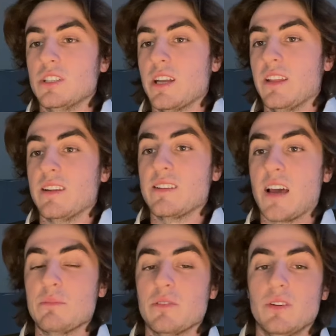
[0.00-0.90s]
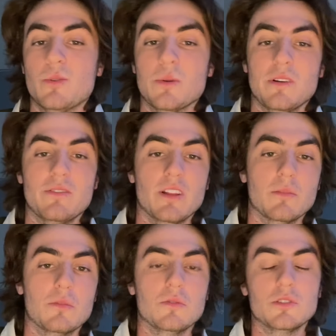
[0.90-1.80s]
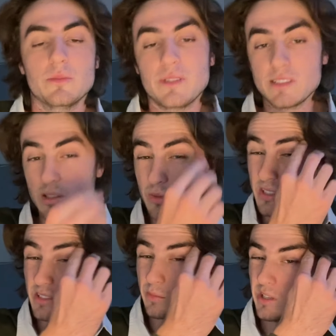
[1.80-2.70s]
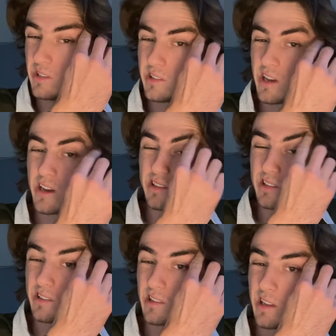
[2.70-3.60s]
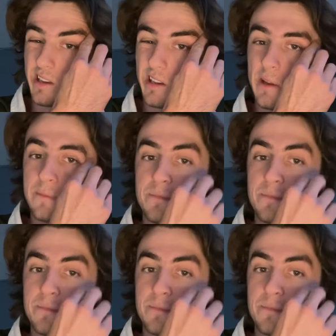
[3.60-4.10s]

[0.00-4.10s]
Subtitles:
and the type of equipment available. So basically, what this means, guys, is like